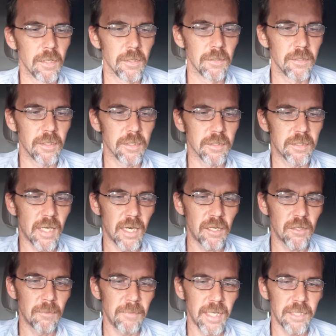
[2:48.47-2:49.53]
The
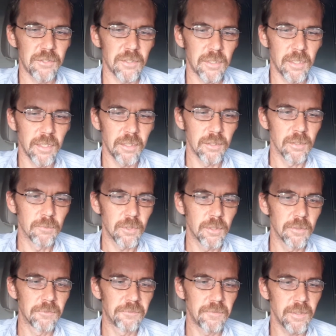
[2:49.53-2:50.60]
entire Magic Kingdom
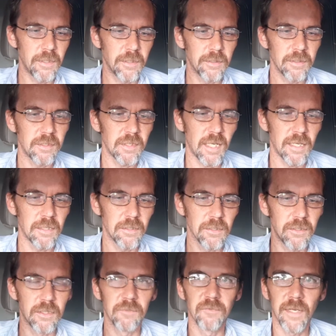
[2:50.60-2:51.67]
could fit inside the
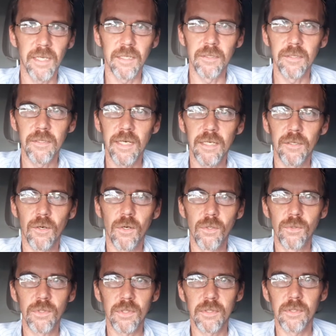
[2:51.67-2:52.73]
savannah that
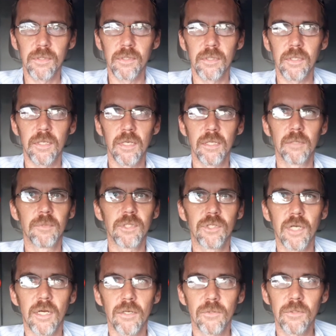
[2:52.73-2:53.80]
hosts
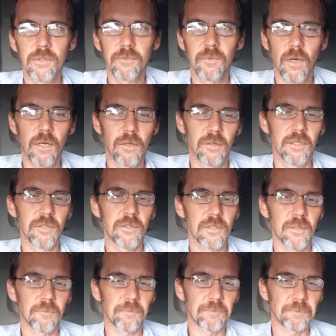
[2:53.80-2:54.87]
Kilimanjaro safaris.
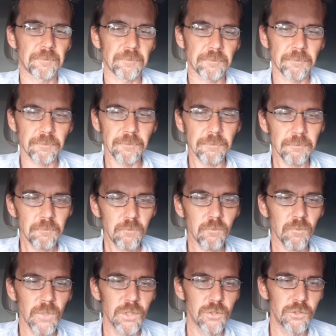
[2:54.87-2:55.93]

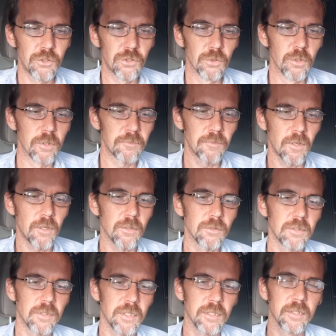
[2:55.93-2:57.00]
True or
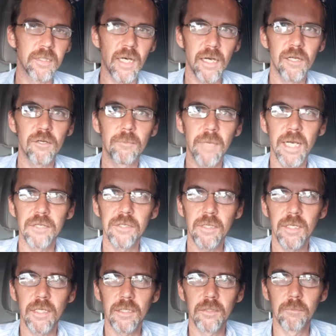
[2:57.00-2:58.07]
false? The entire Magic
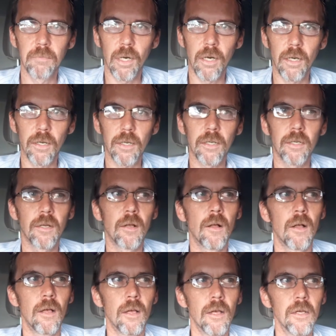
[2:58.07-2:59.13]
Kingdom park,
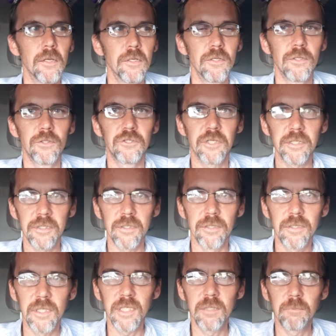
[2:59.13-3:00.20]
just the
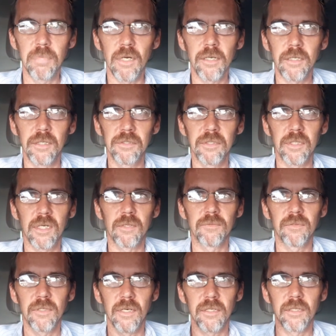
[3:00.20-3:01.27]
theme park
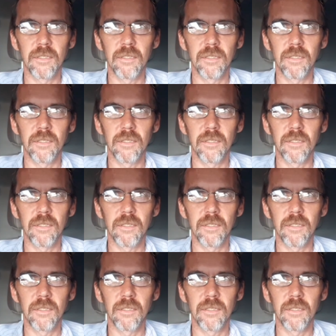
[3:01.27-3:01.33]
itself, not